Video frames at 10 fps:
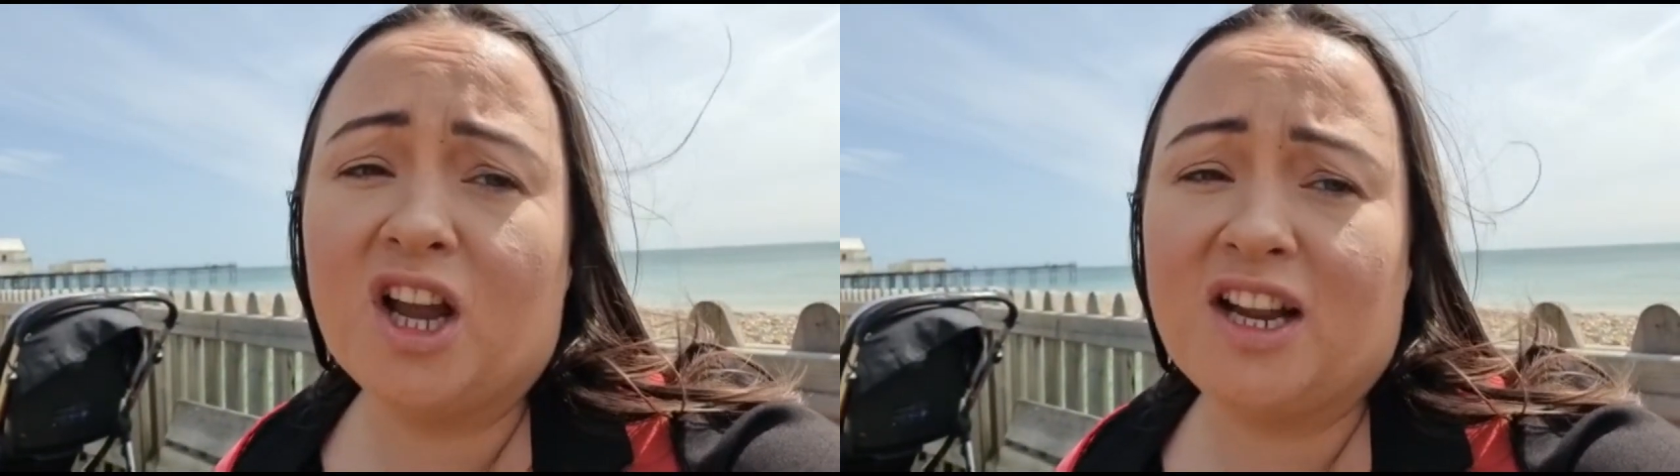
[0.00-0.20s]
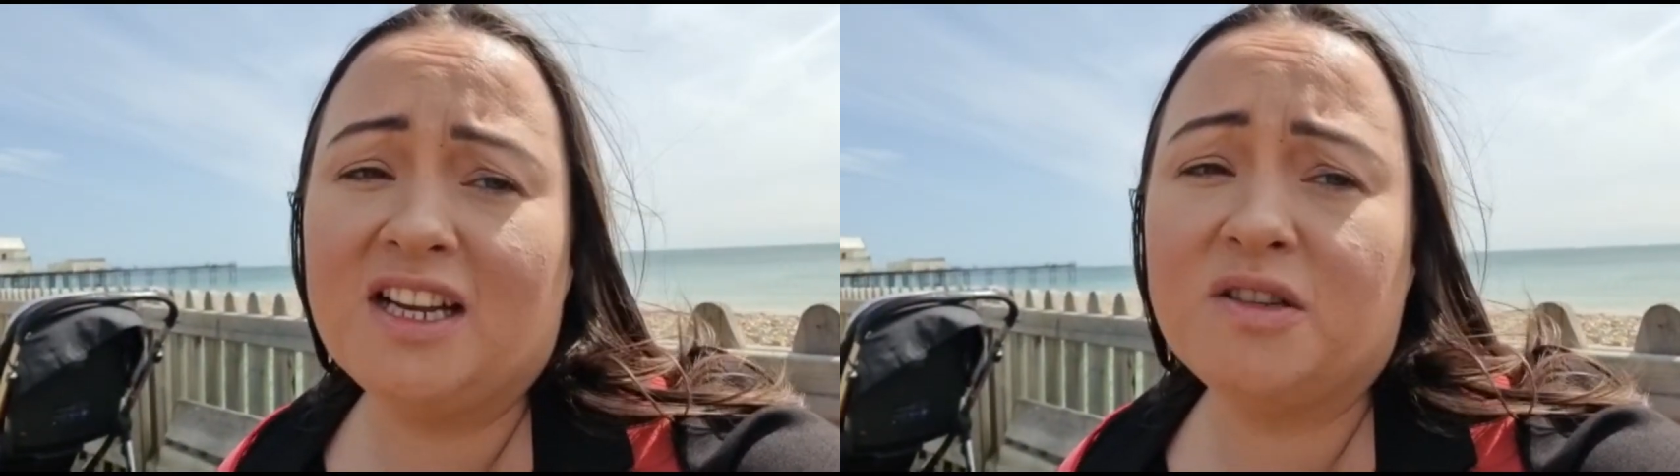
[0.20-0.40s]

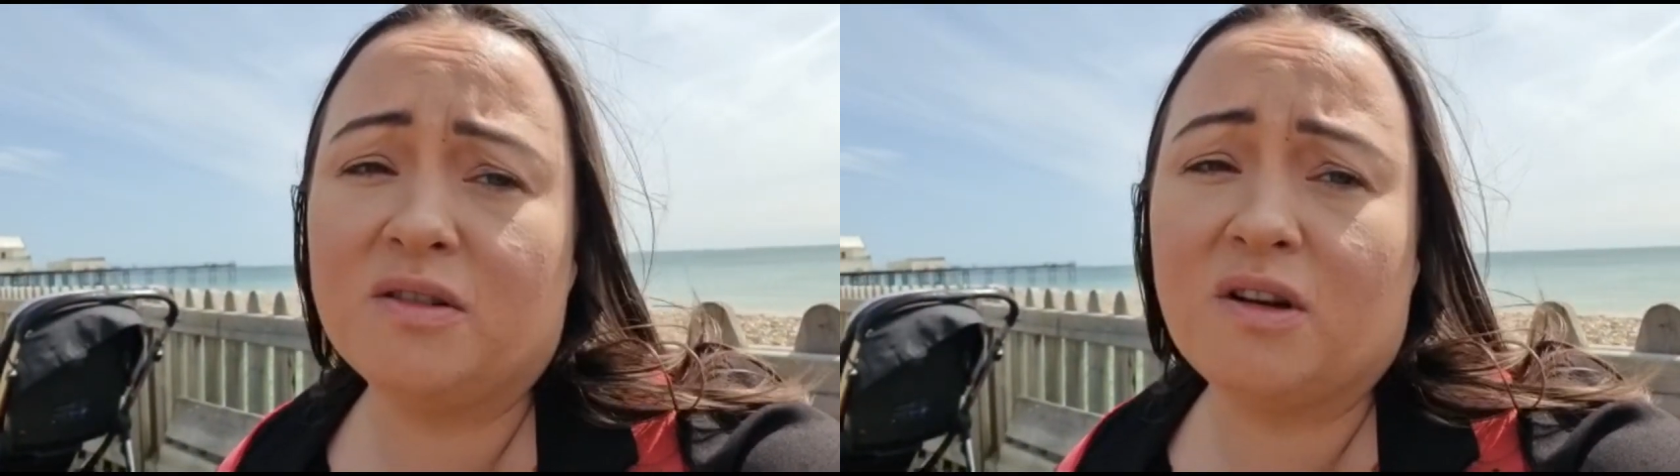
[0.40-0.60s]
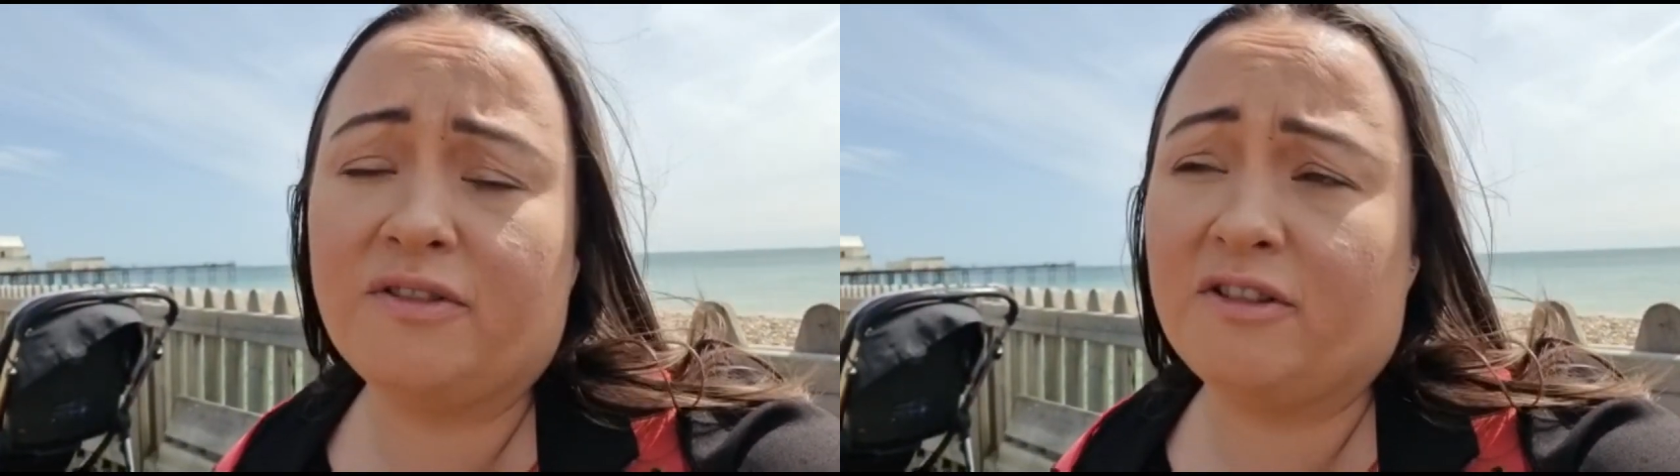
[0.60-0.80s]
Could actually do
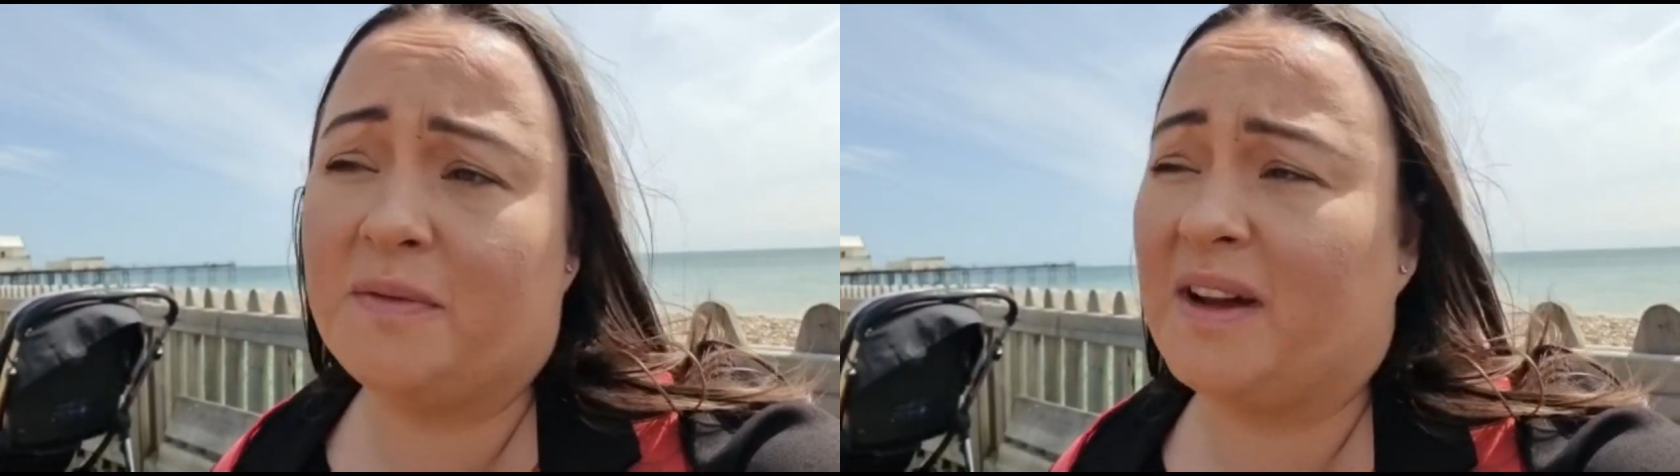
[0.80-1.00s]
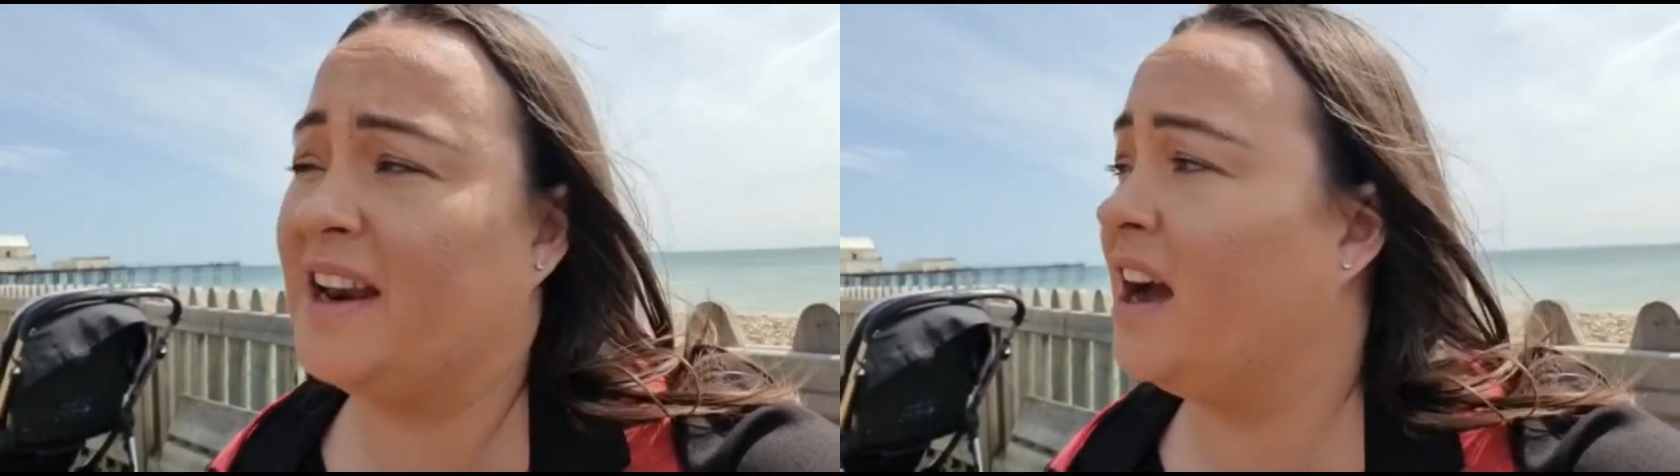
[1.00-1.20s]
with a coffee right
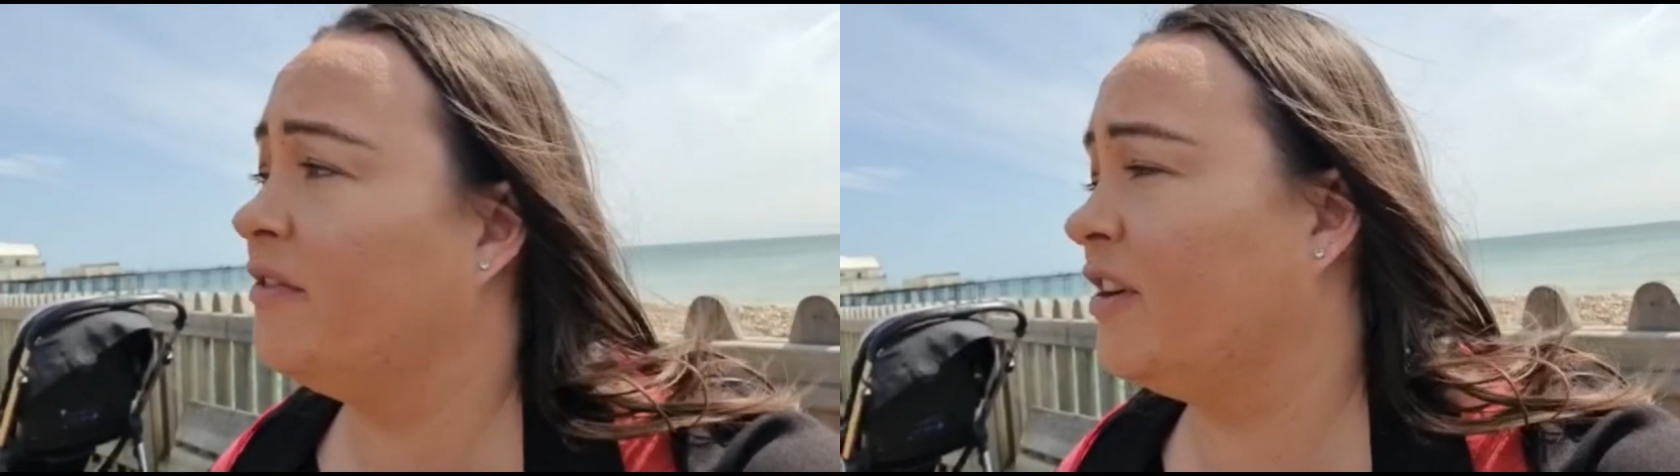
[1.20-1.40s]
about now.